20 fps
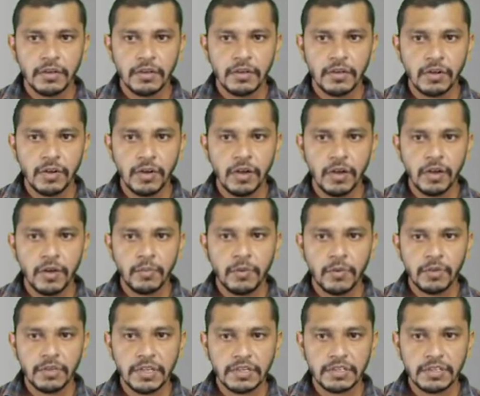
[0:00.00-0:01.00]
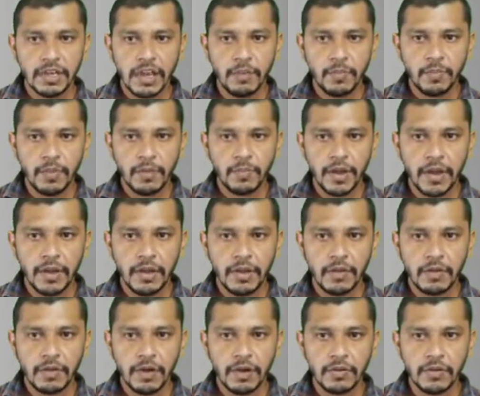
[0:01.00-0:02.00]
Draw a projection line
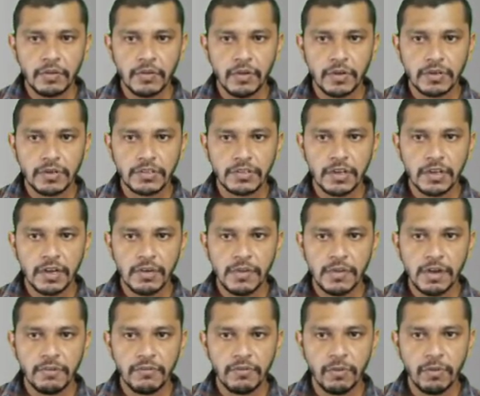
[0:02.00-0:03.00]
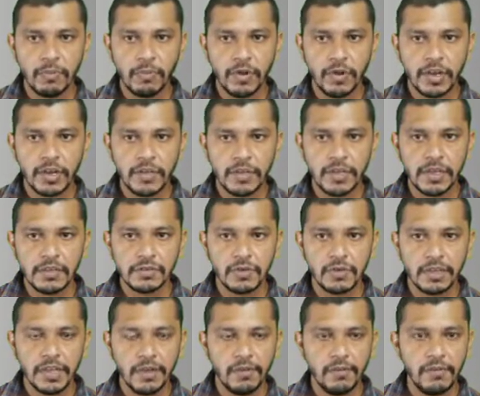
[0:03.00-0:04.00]
perpendicular to the horizontal plane from point B,
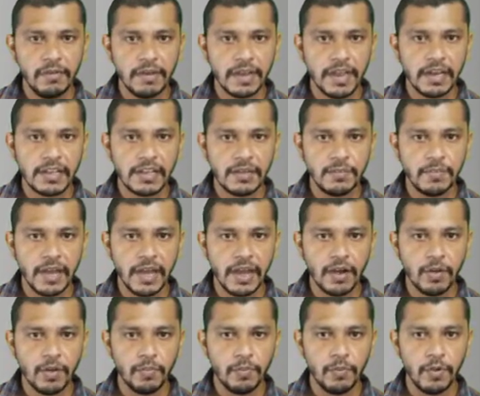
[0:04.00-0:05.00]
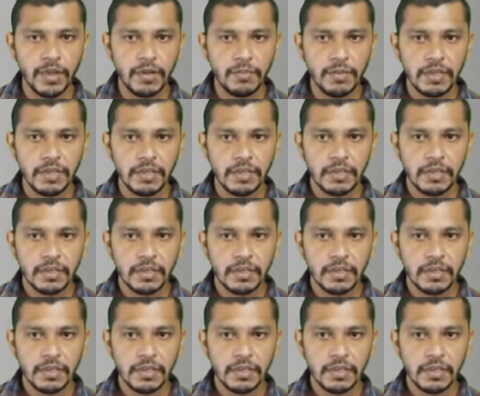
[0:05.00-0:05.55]
so here we will get the plan of point B.